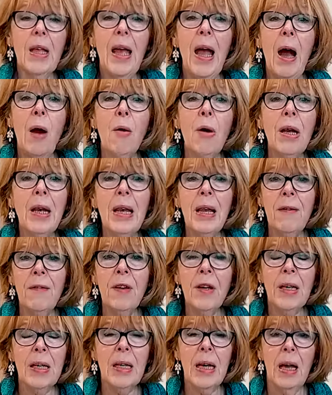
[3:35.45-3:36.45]
Our liver
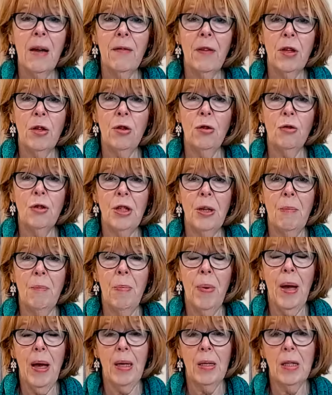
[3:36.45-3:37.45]
can have a huge
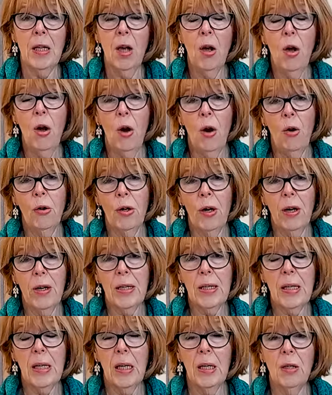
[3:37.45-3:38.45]
impact on our
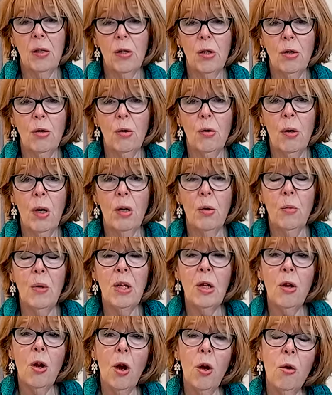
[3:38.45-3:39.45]
skin too, and we
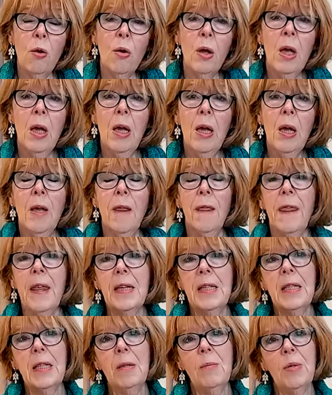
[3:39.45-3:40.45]
know there
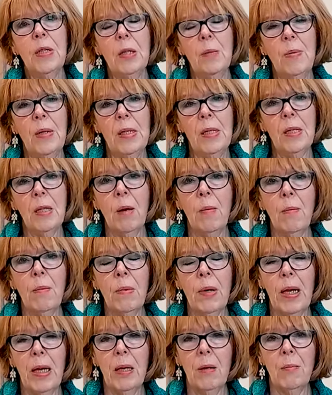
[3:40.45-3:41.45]
seems to be some
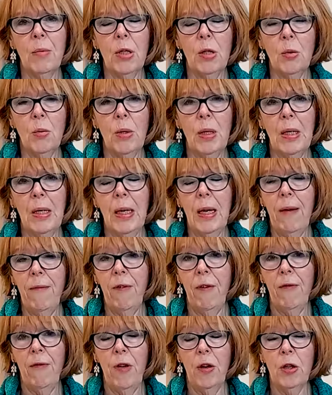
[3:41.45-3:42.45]
link between liver
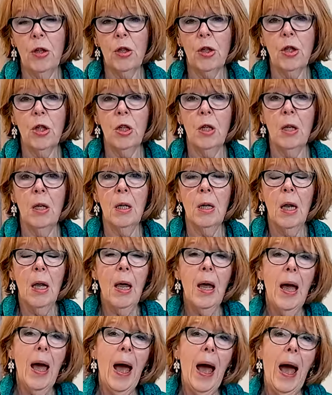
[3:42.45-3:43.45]
function
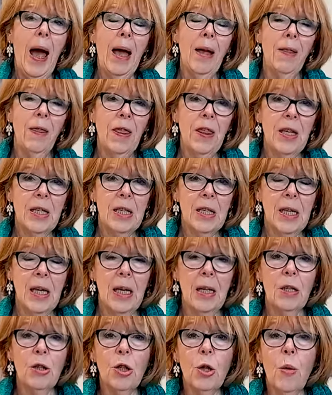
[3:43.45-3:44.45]
and the
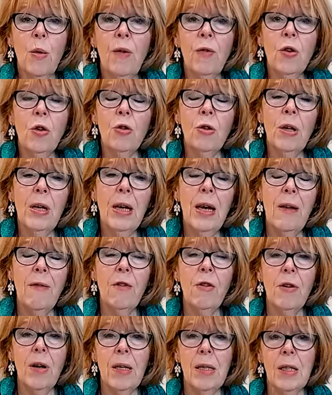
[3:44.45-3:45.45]
skin. So if your
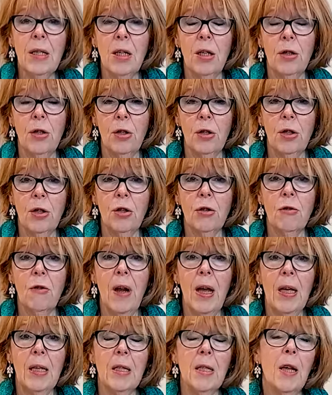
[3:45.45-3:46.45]
liver is under
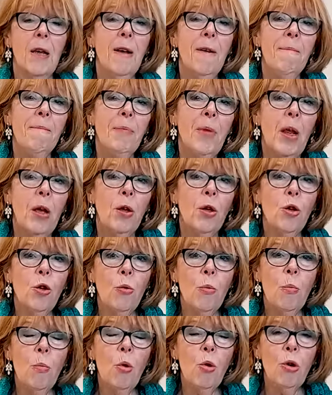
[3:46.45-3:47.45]
stress, you're
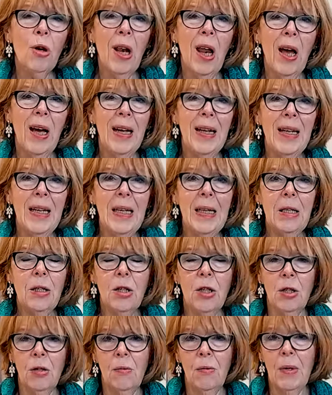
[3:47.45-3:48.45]
more likely
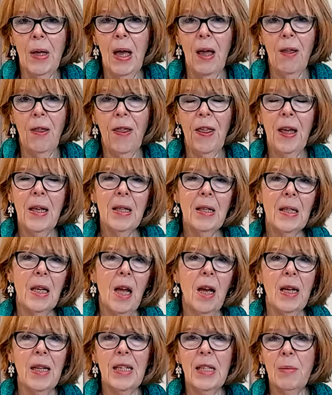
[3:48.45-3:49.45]
to get things
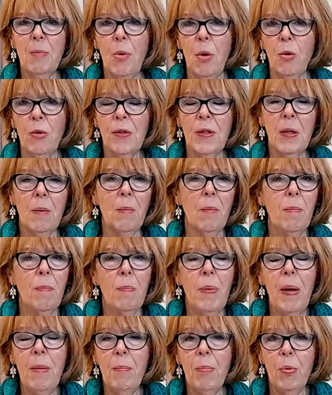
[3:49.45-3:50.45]
like spots and
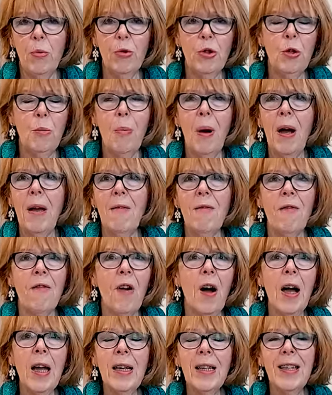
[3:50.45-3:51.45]
pimples. You might
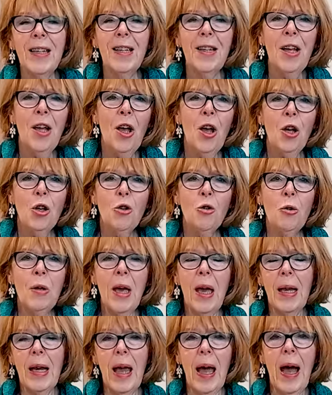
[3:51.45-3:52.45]
find that you
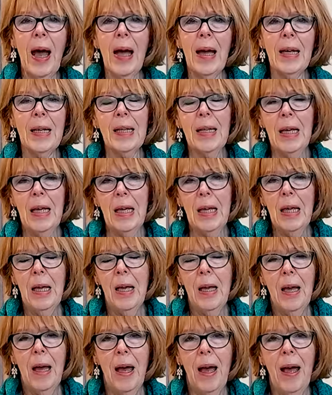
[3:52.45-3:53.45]
get acne.
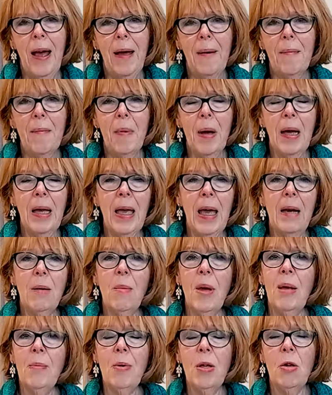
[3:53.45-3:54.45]
Um, again,
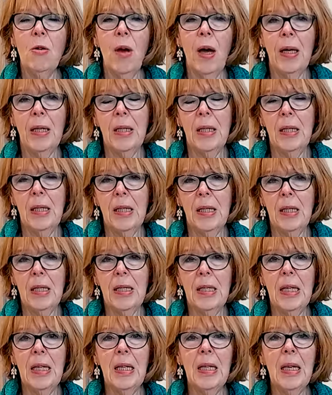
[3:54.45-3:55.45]
maybe you had it as a
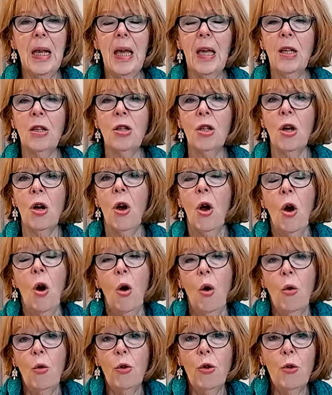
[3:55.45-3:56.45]
teenager,
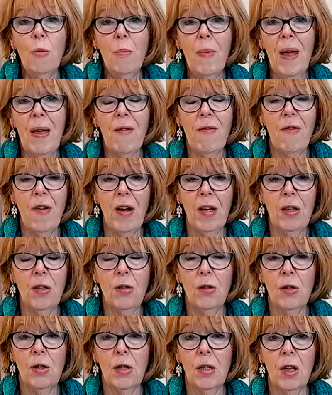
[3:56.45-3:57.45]
or you may find you
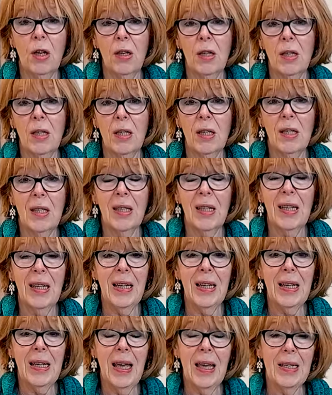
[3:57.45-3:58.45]
start to
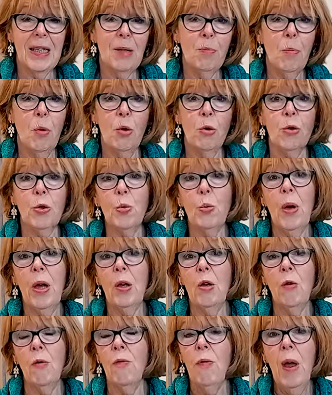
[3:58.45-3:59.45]
suddenly get spots where
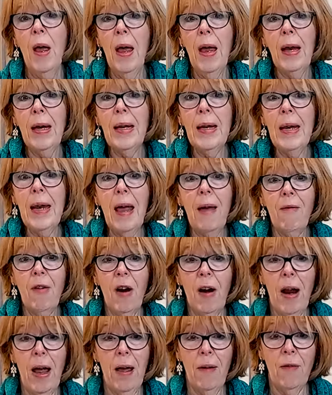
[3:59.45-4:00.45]
you've never
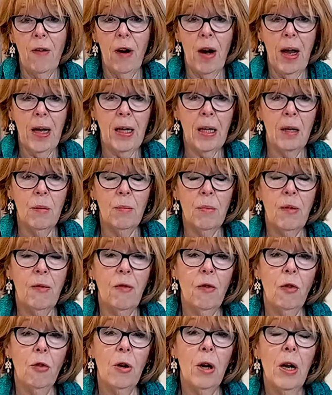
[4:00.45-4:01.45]
ever had them
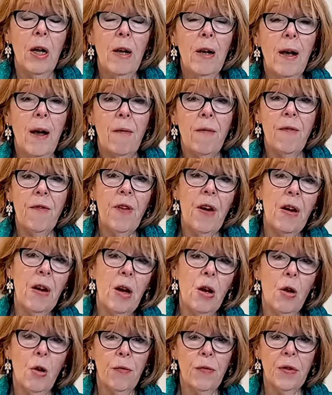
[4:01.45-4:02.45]
before. And
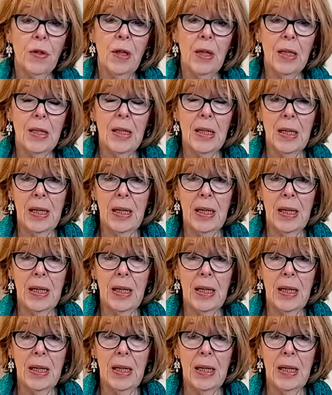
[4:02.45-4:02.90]
very often there's a